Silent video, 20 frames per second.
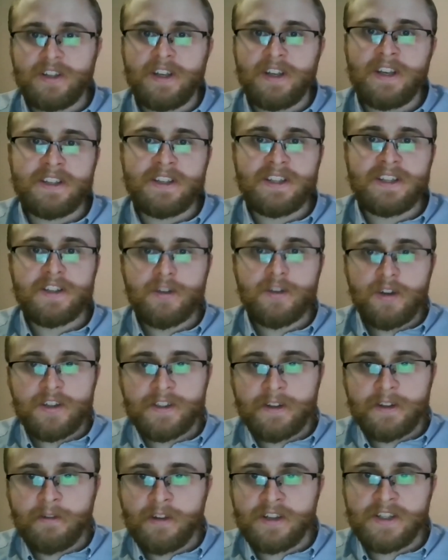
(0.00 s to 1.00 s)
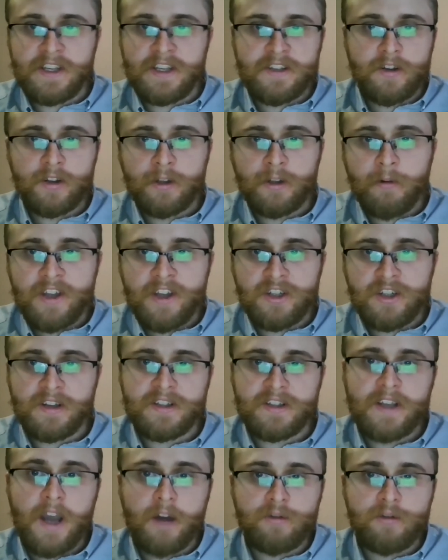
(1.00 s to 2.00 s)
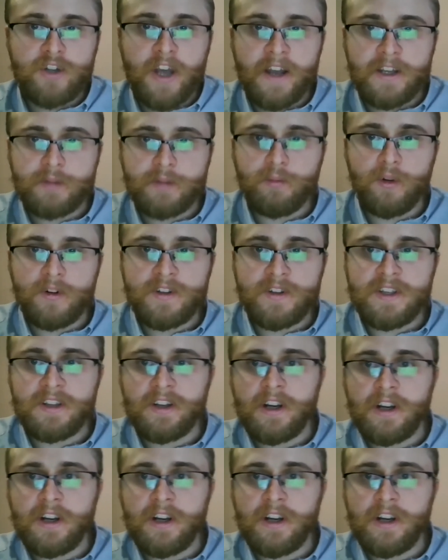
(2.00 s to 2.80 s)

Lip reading: The third question is how China's policy in